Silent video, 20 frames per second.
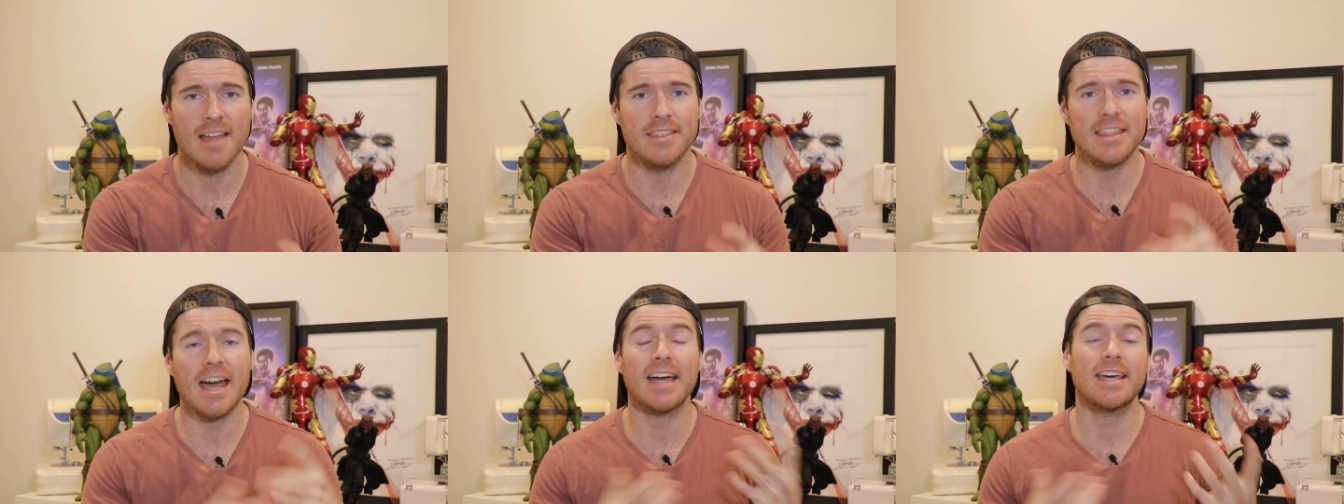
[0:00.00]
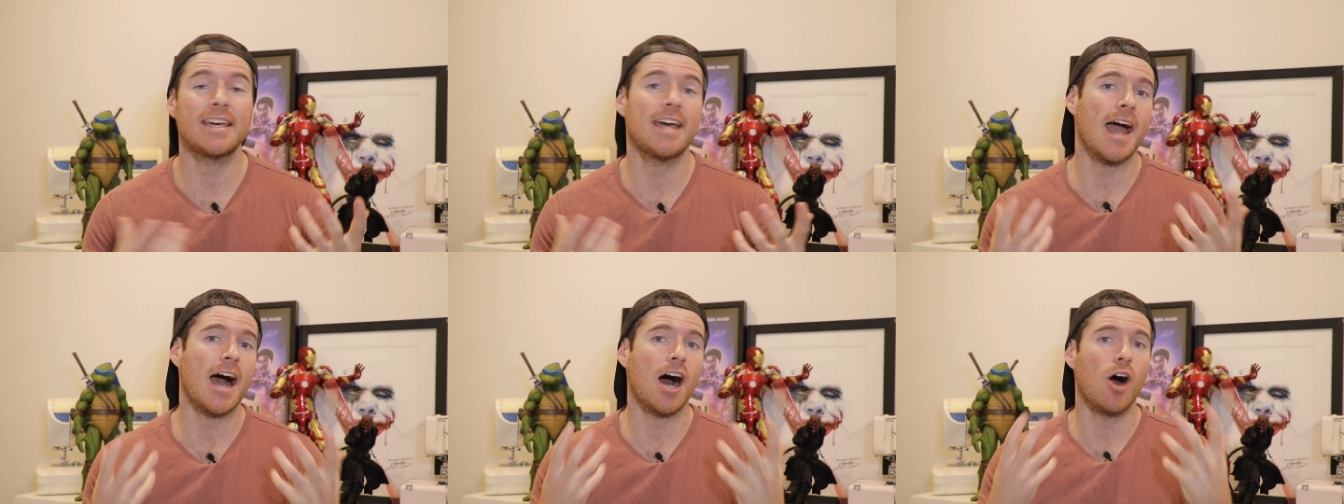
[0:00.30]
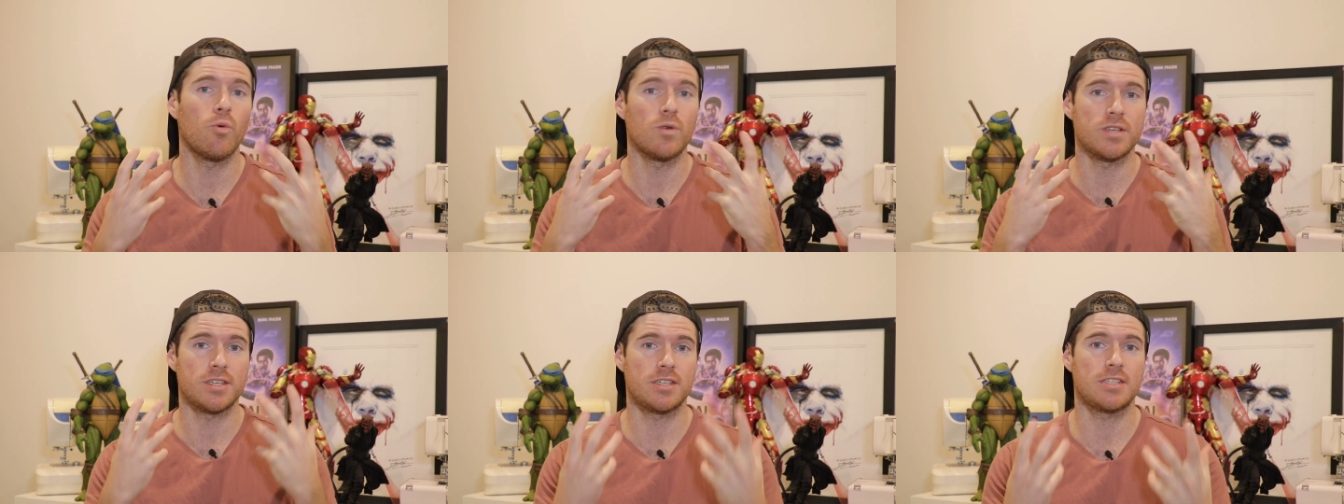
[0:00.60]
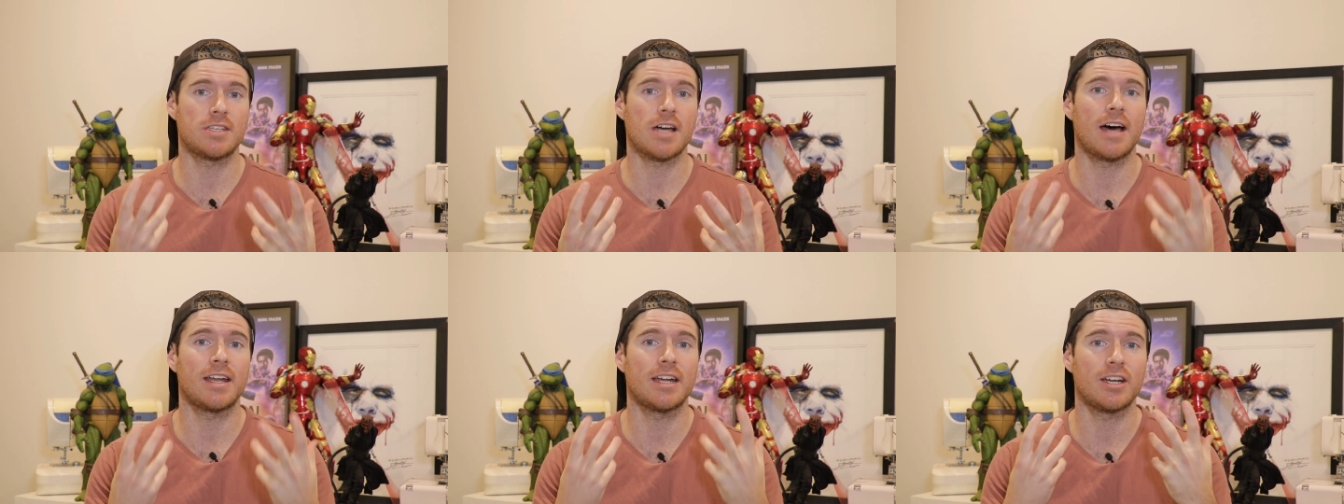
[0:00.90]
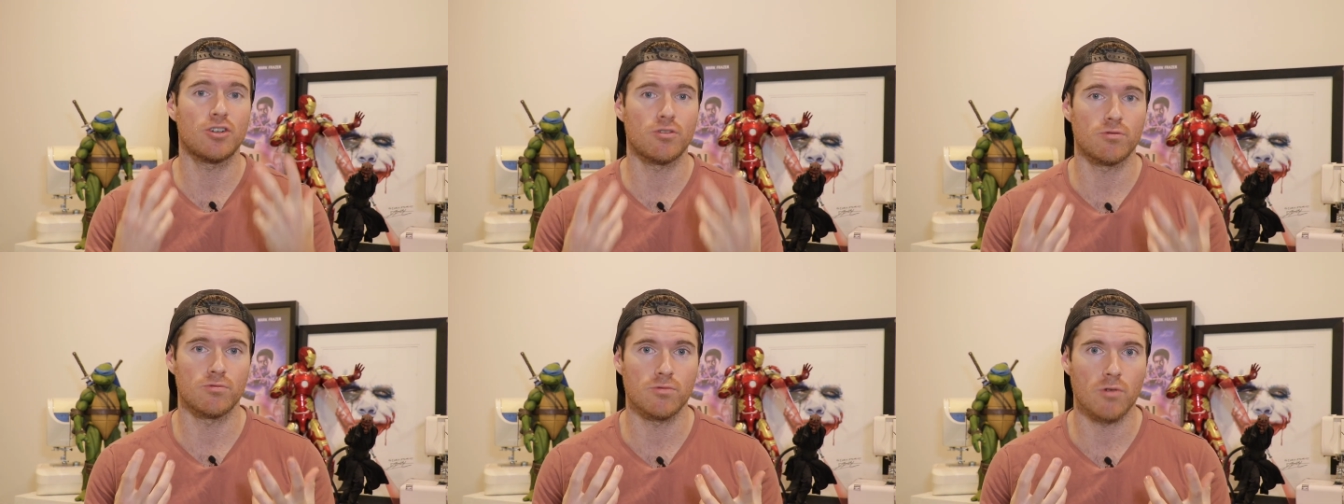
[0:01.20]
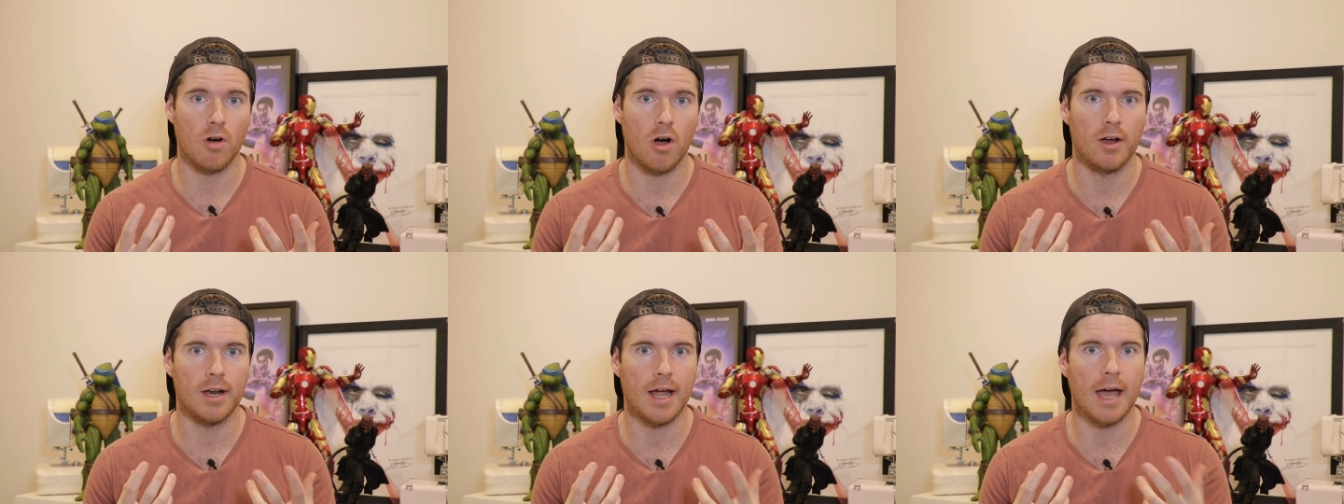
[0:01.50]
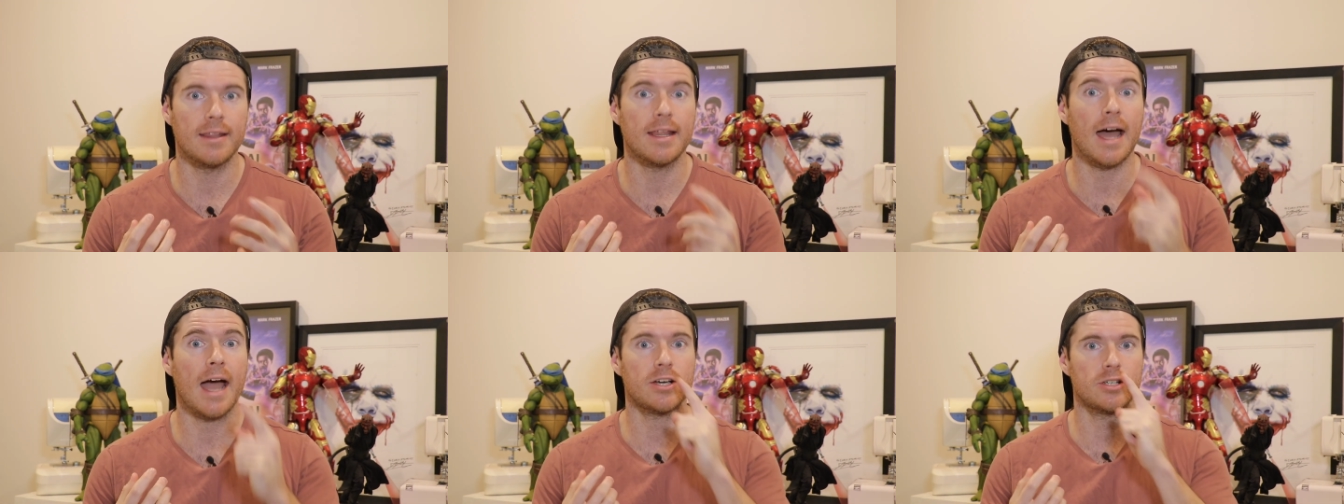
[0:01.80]
that cowl was starting to rot
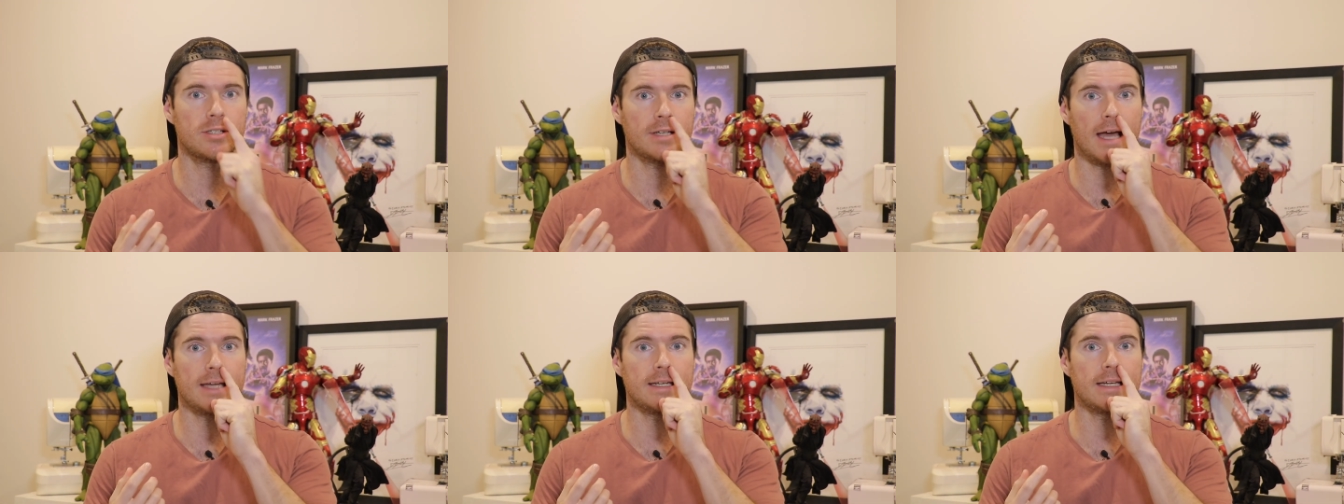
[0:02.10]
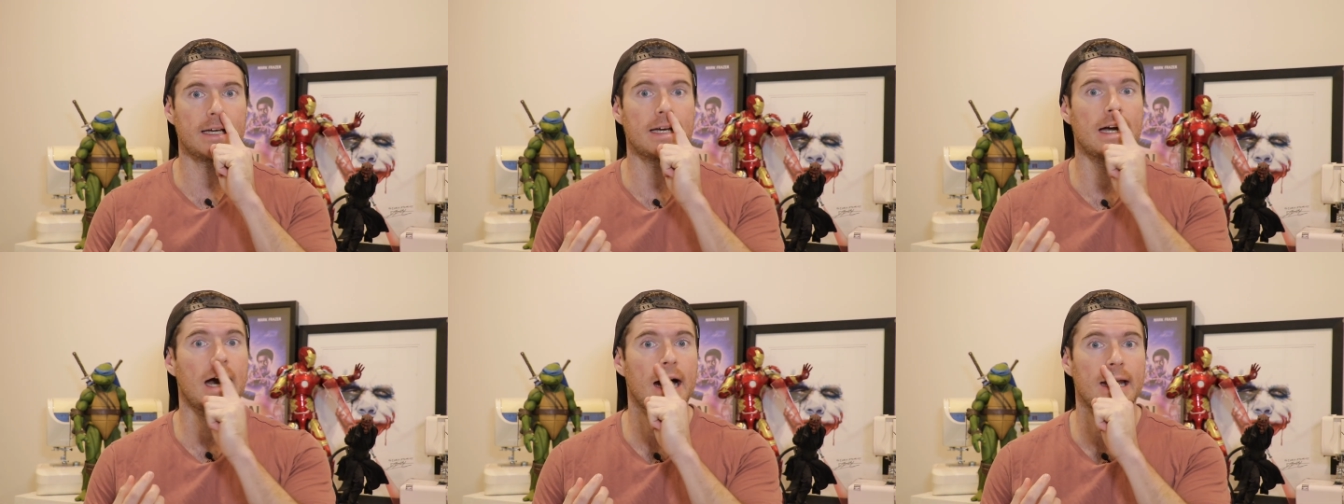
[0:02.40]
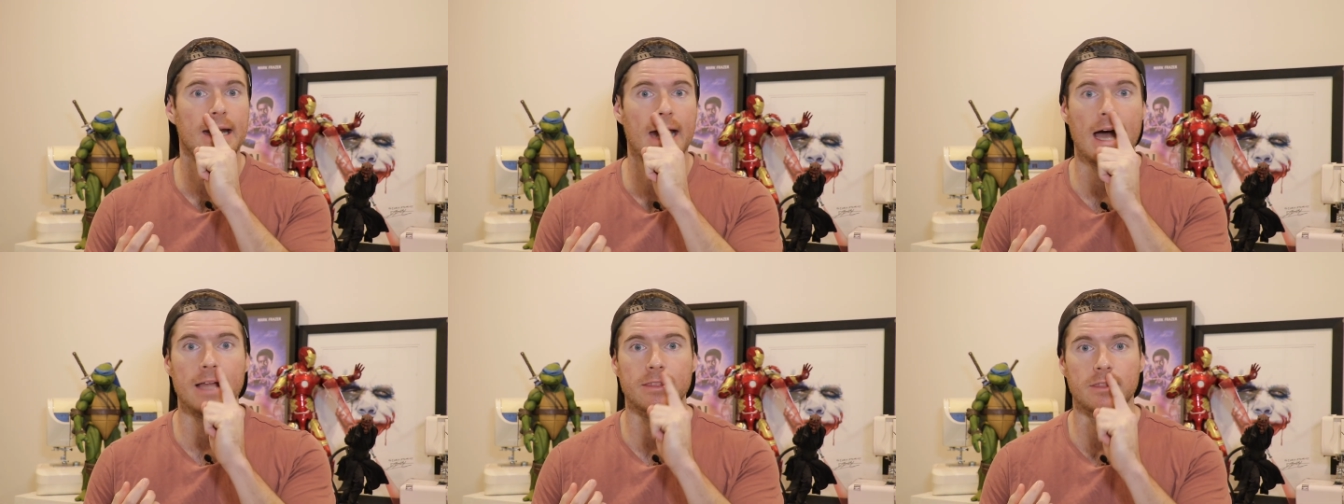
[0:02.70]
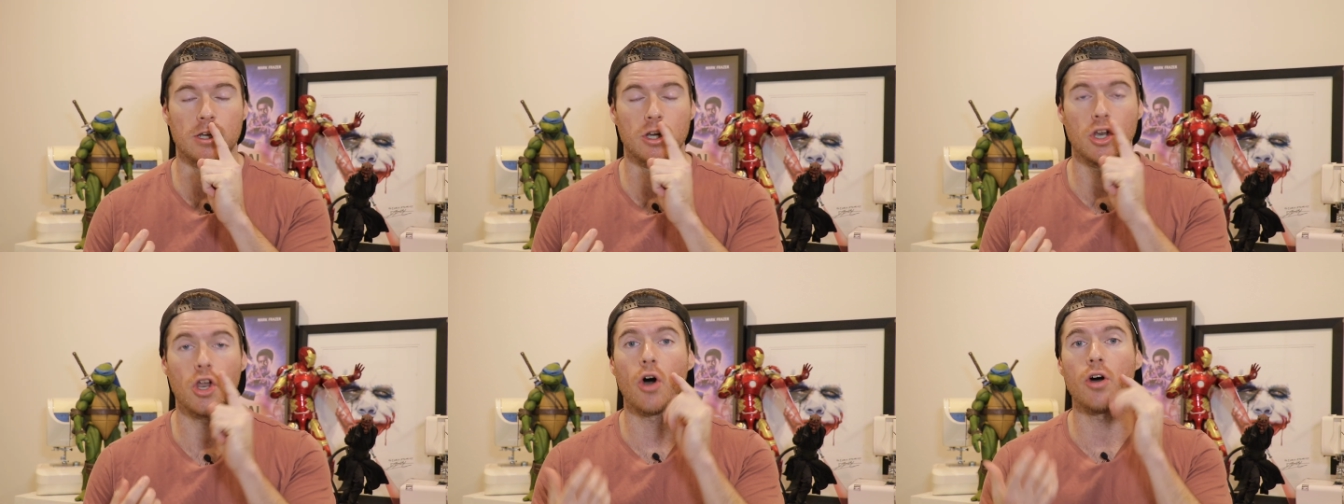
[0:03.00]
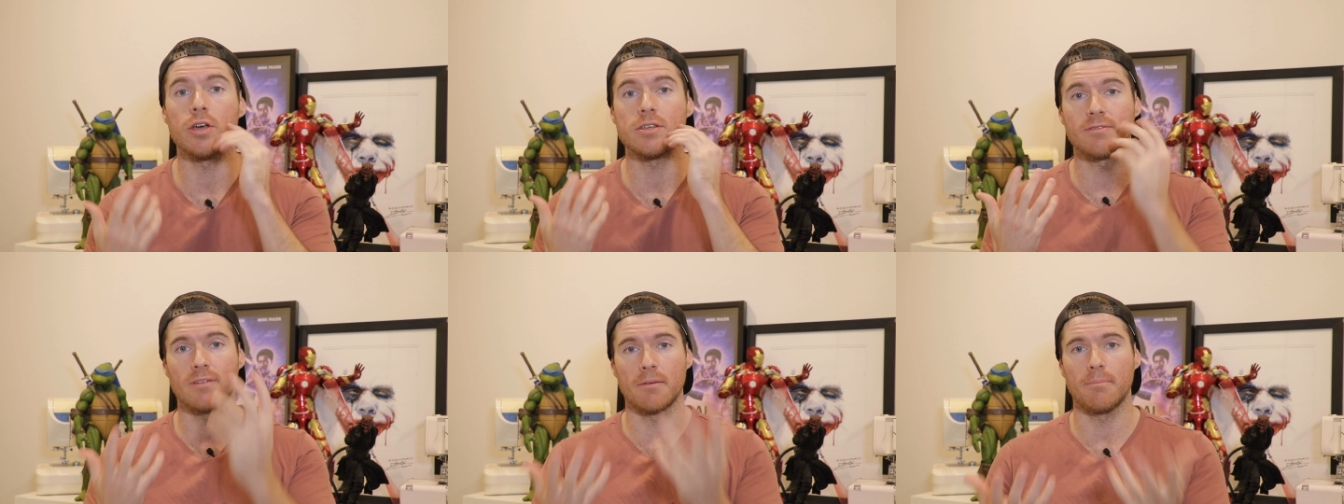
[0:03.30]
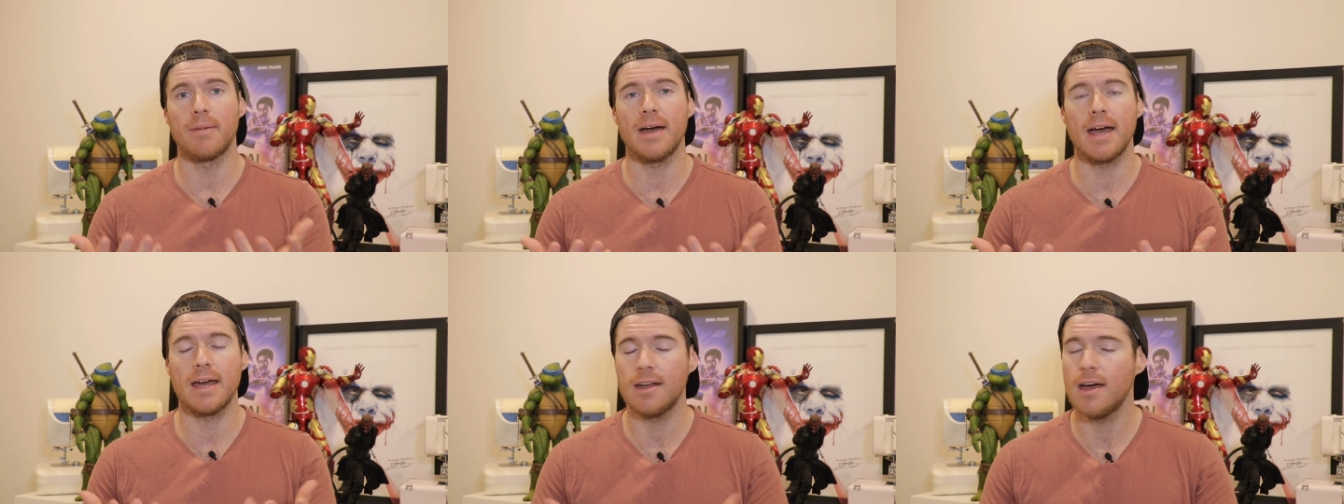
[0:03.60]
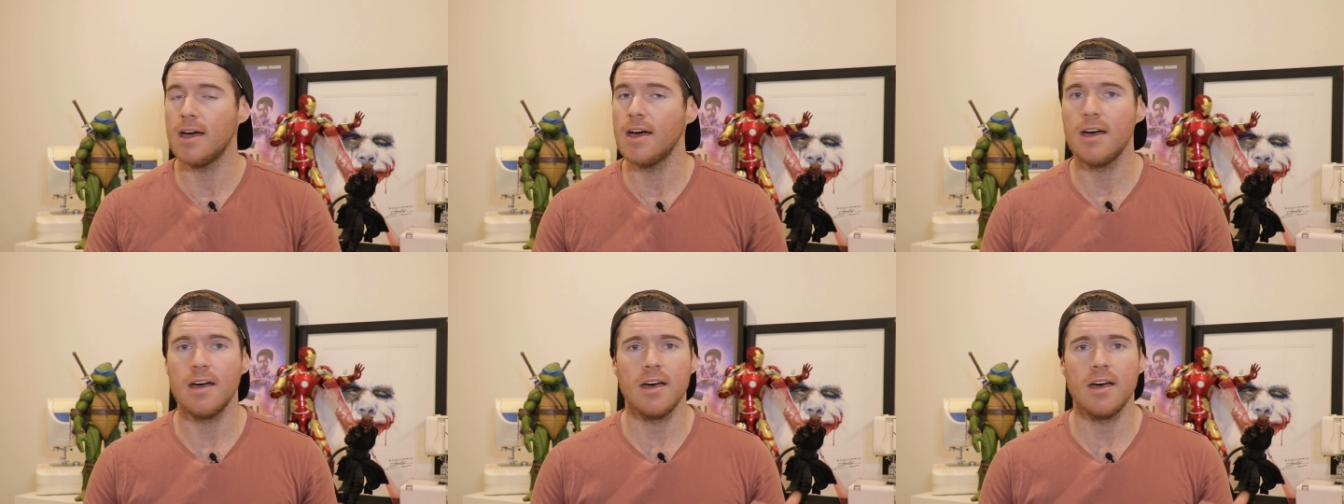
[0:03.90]
and they actually had to cut out the nose for Ben.